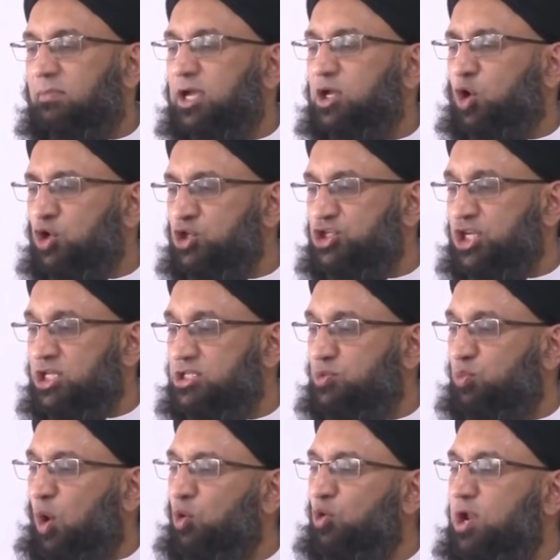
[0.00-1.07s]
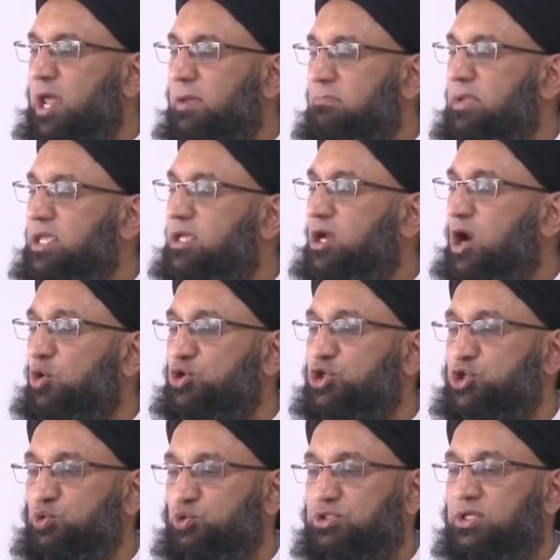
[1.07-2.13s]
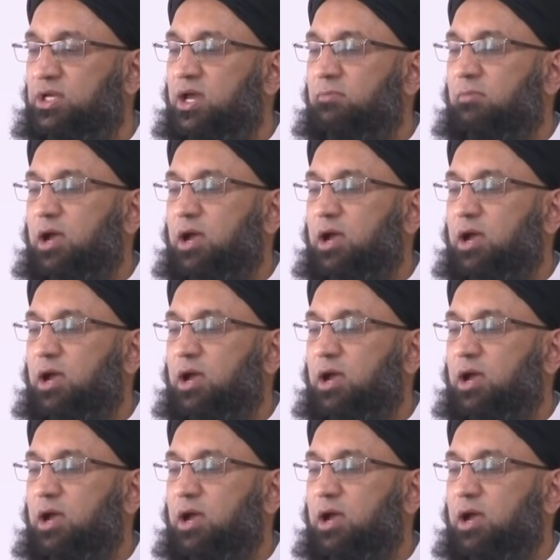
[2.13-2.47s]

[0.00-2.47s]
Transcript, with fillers: My conscience won't let me go shoot